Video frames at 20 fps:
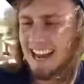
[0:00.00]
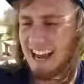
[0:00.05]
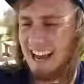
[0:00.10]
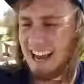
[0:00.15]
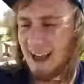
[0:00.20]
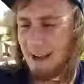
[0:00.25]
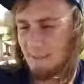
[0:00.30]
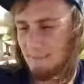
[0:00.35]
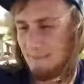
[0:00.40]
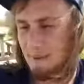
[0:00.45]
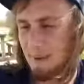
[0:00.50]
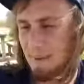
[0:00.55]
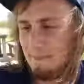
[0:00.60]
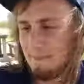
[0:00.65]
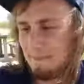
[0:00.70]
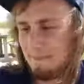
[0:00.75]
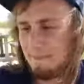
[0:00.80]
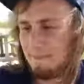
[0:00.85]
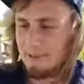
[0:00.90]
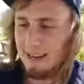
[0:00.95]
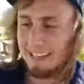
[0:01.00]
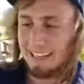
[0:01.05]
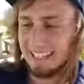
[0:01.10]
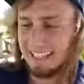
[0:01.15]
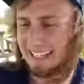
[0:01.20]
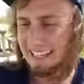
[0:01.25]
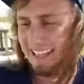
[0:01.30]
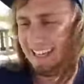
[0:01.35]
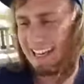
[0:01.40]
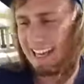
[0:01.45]

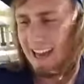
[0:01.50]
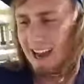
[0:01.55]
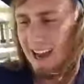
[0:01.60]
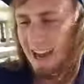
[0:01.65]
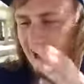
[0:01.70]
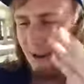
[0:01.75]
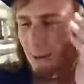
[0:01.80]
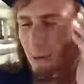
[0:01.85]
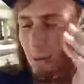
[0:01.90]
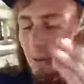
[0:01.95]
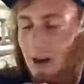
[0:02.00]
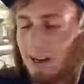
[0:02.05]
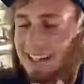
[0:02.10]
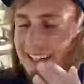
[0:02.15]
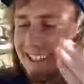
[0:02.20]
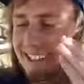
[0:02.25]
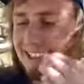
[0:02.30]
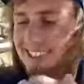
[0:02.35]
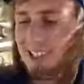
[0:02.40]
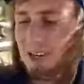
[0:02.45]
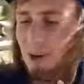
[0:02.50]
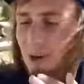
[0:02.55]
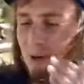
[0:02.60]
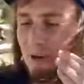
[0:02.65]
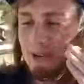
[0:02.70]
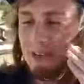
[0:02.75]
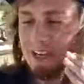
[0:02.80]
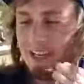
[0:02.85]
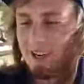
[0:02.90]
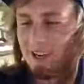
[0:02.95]
Mariki, what is
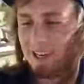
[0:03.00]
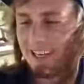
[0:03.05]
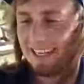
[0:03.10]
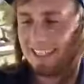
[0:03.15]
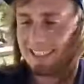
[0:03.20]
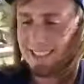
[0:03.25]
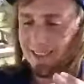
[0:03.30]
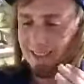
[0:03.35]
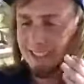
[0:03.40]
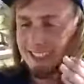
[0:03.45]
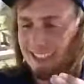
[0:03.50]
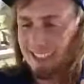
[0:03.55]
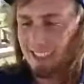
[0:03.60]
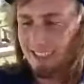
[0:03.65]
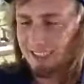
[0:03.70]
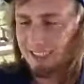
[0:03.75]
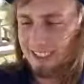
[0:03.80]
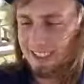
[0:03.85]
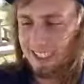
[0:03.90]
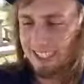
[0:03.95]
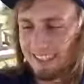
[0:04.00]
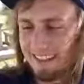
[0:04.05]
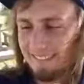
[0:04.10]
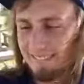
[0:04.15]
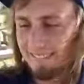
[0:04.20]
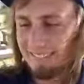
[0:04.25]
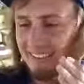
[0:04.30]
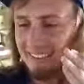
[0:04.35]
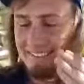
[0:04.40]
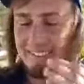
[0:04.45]
your New Year's resolution?
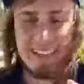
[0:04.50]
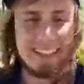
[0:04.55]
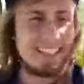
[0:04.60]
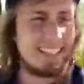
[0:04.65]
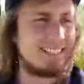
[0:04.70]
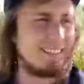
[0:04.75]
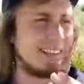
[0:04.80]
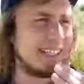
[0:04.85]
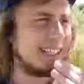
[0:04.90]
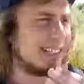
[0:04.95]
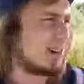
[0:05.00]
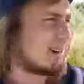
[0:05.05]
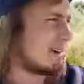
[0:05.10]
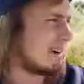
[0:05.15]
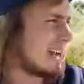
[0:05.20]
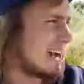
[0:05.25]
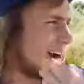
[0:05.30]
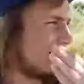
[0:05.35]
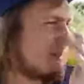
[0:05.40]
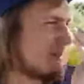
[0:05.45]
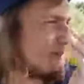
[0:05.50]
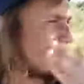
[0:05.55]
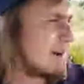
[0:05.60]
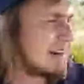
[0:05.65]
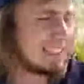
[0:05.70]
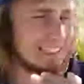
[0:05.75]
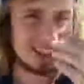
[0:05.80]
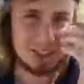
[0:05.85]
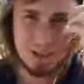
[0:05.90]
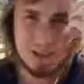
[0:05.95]
Victoria,
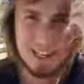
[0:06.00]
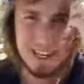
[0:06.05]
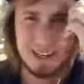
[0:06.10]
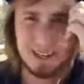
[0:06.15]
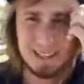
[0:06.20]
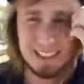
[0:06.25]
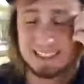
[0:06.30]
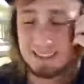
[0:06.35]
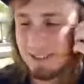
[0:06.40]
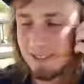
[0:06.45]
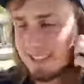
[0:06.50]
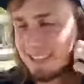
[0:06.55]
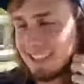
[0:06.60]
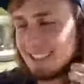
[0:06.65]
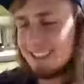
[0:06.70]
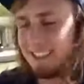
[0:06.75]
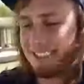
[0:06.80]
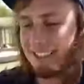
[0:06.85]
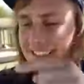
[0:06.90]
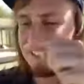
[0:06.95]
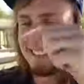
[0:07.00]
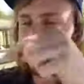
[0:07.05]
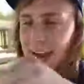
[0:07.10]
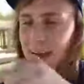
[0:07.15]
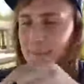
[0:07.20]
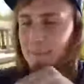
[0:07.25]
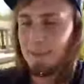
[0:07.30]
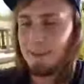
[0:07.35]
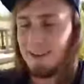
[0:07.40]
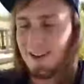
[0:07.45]
what is your New Year's resolution?
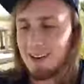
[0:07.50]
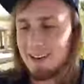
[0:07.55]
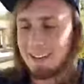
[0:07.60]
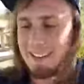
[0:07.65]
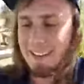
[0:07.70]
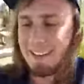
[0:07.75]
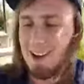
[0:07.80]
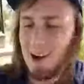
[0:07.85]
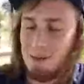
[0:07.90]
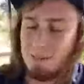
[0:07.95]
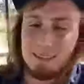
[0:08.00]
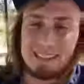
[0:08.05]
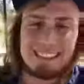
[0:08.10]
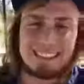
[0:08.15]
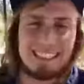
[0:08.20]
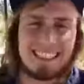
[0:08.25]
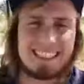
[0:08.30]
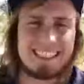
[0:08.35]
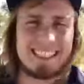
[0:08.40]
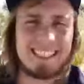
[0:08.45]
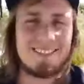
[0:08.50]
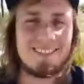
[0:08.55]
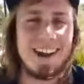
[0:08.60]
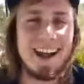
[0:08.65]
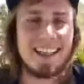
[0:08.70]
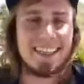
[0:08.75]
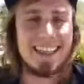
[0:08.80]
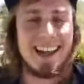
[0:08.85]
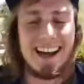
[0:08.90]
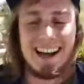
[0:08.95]
Type it on the comment section
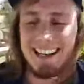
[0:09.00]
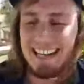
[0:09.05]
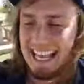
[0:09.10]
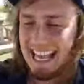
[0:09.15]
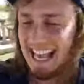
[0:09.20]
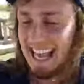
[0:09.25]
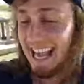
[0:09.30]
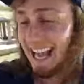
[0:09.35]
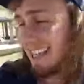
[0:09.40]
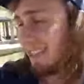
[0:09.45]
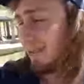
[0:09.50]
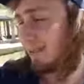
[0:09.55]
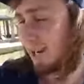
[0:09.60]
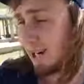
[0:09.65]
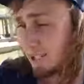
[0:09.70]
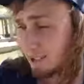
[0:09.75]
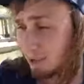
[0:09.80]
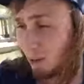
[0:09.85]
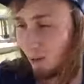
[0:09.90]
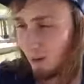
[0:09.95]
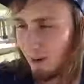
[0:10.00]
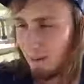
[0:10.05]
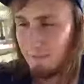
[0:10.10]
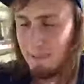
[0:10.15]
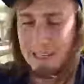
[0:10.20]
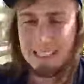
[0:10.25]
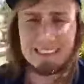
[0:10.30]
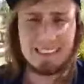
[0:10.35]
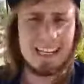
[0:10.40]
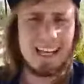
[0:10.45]
right now, and then we're going to talk a
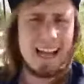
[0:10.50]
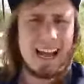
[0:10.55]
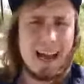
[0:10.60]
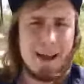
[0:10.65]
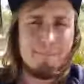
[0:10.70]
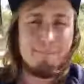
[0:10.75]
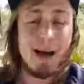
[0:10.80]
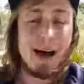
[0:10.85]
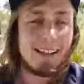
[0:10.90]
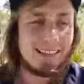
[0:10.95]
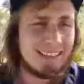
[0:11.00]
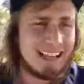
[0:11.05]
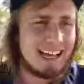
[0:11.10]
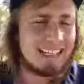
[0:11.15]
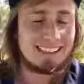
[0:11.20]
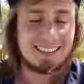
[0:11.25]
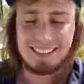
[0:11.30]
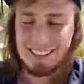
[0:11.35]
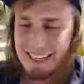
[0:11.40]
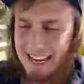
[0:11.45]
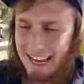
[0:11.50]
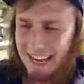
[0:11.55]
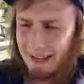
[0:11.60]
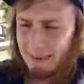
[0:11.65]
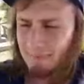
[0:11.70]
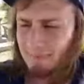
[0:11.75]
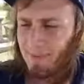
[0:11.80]
bit about that today.